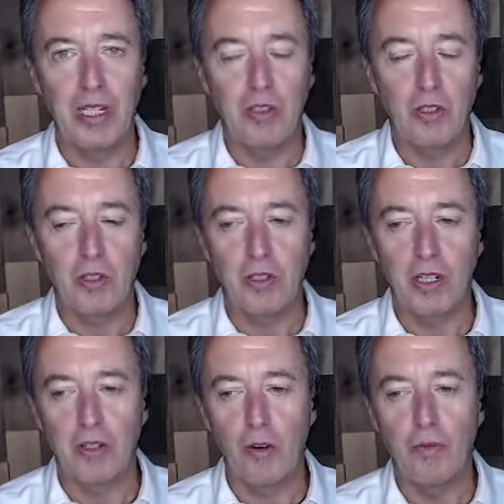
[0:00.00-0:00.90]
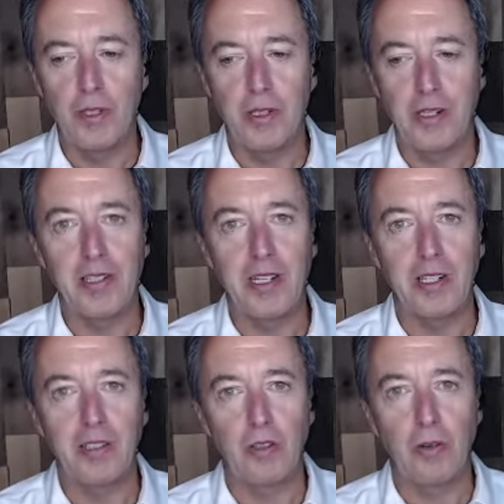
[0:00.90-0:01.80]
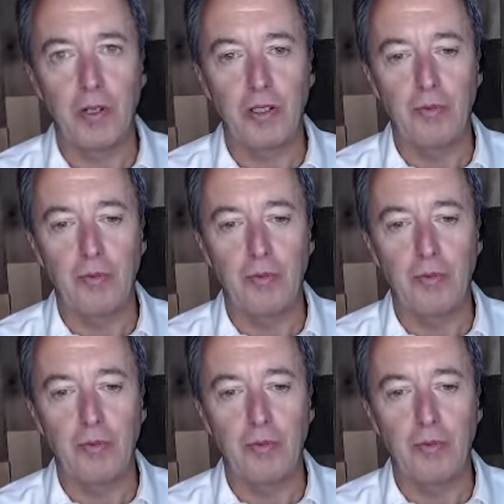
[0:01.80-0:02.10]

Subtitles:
It looks like COVID-19 is going